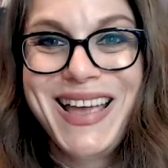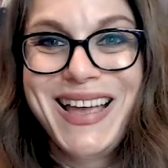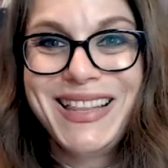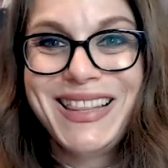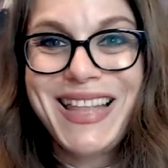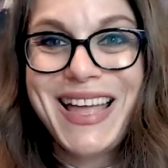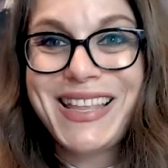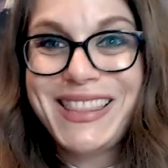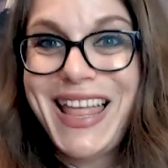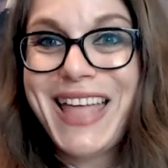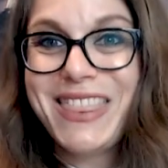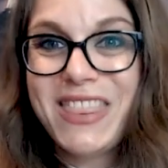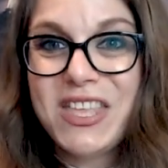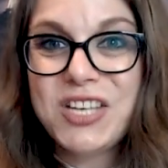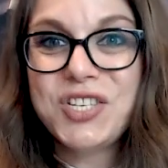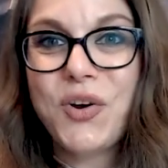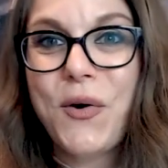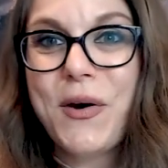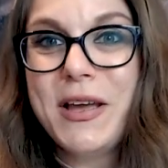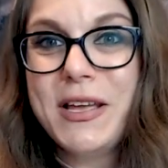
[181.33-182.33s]
like let the
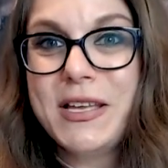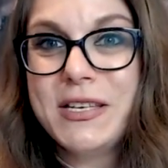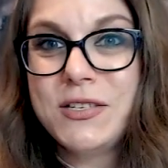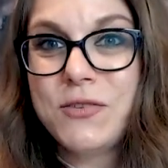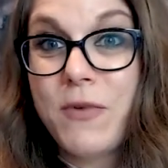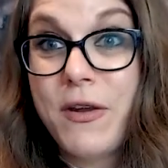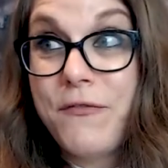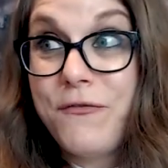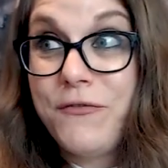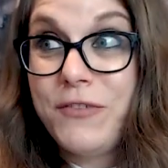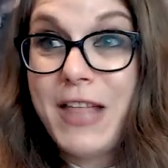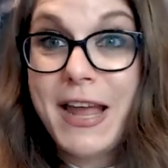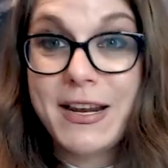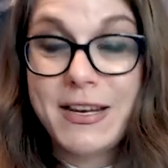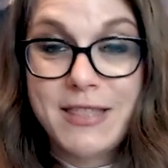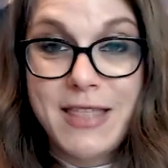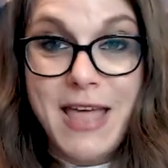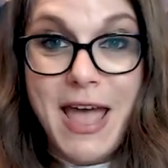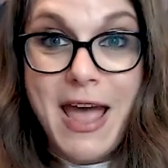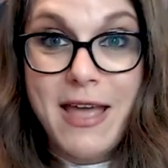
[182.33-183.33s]
toys
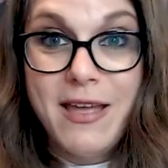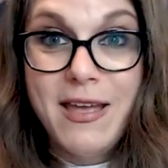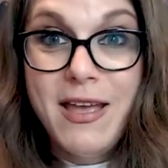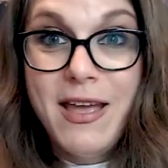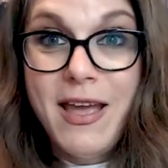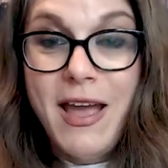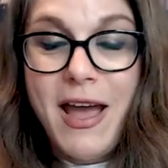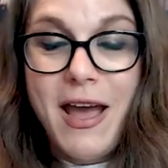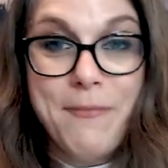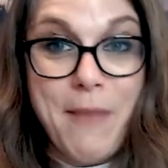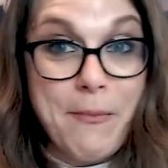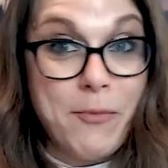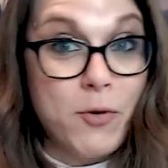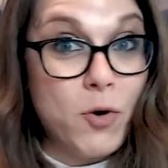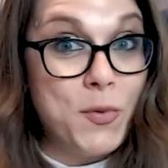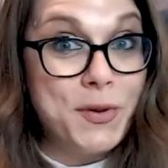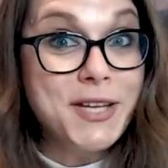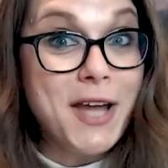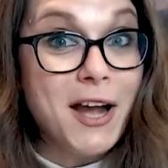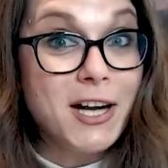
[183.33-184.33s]
reflect that. Remember what
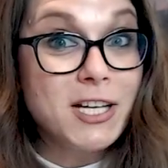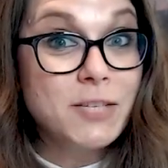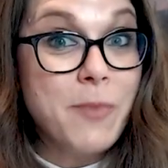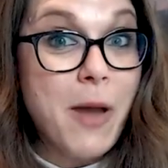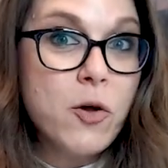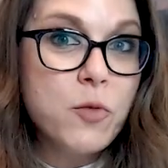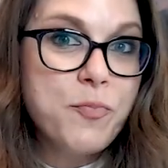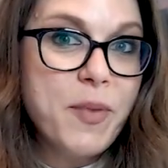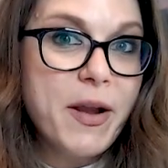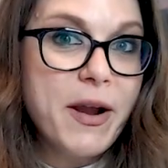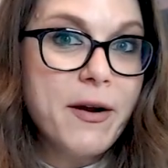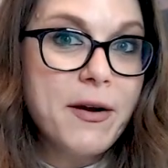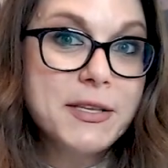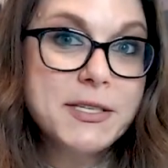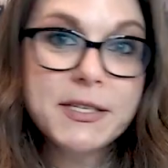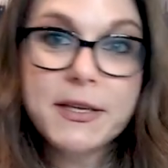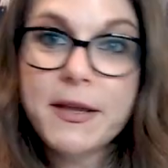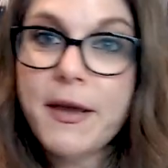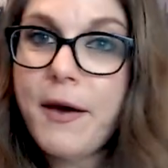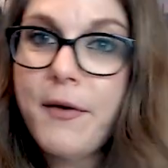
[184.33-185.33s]
we talked about with Baroness
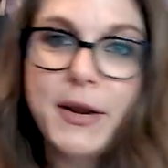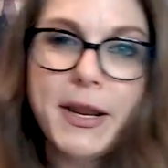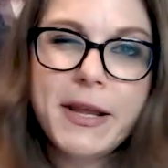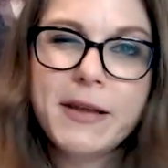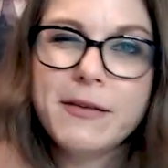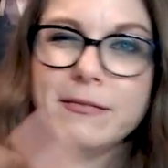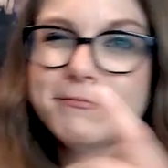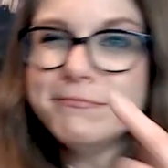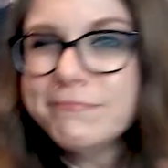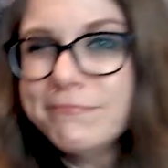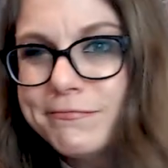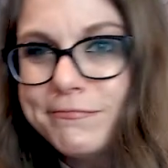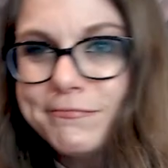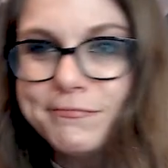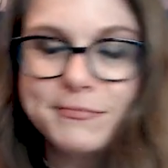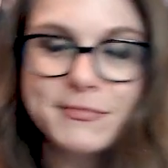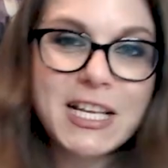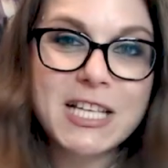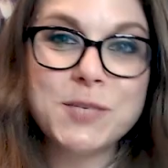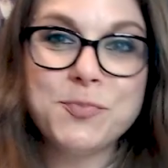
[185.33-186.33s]
and coding?
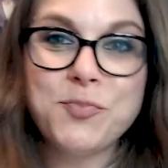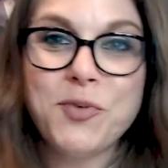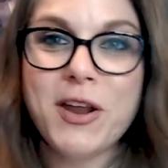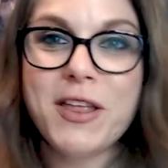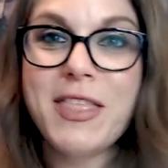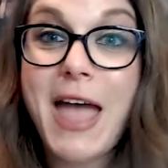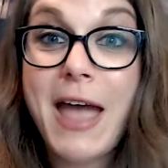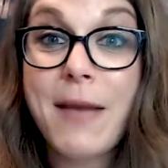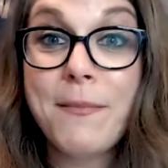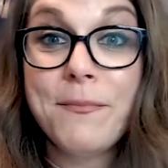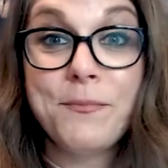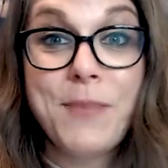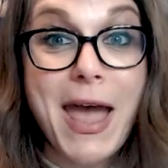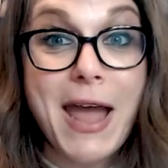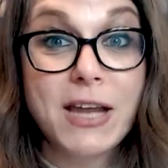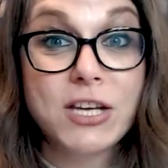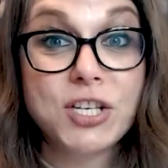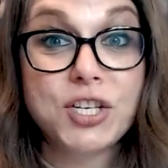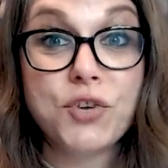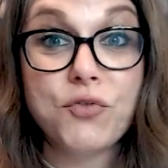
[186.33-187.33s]
Let's bring that
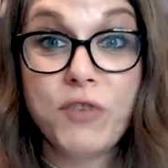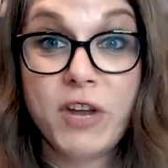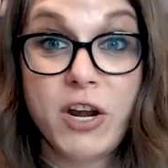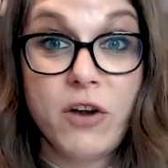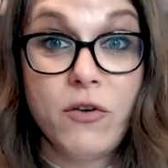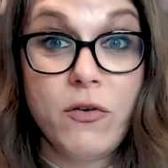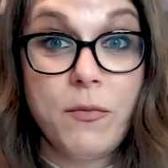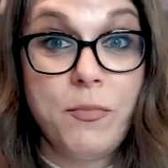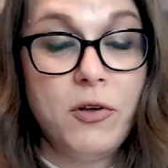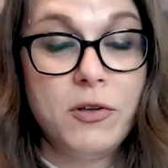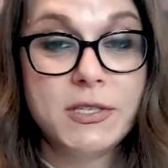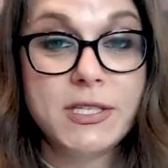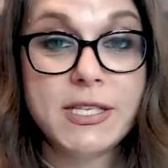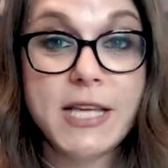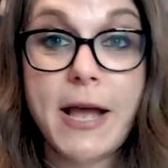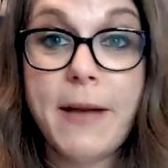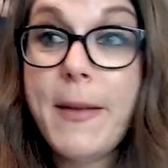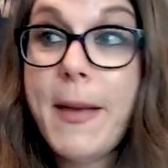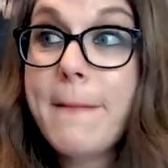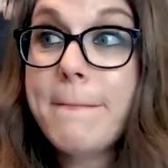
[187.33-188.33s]
back to Rita
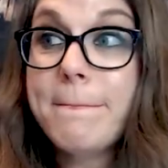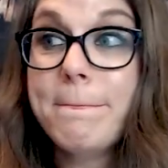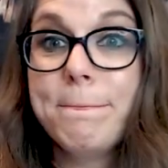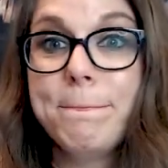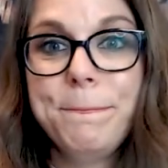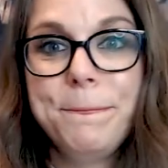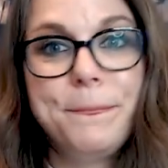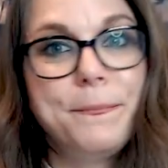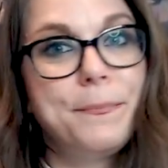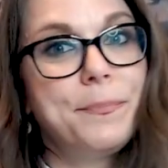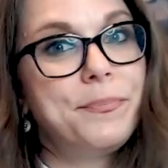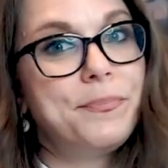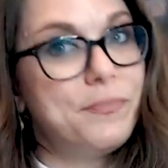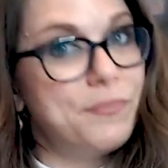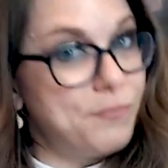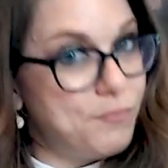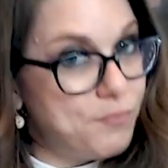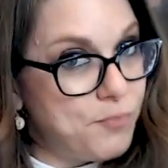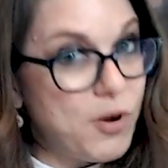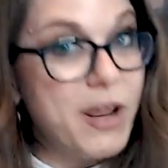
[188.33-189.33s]
Repulsa.
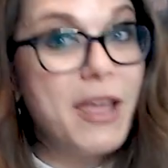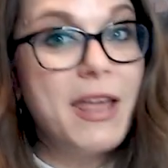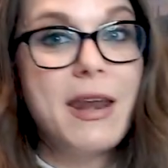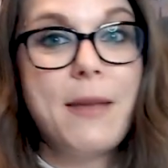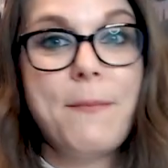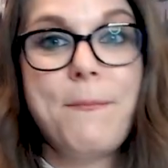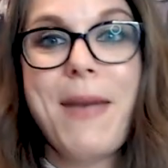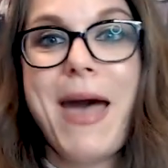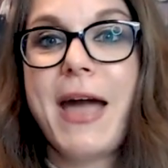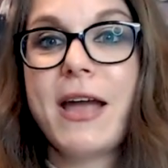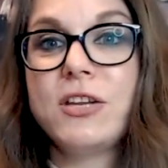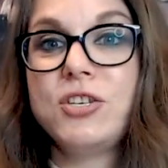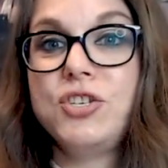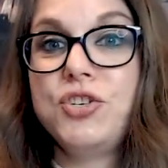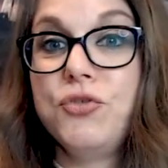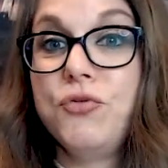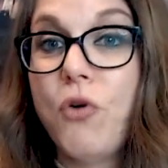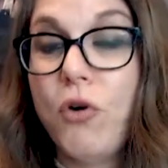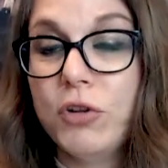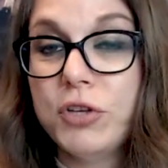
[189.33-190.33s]
Bringing it back
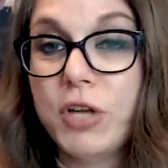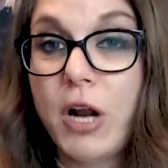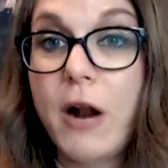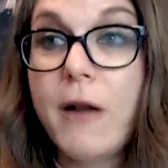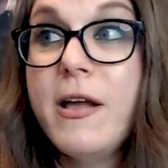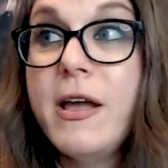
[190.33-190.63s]
to Goldar,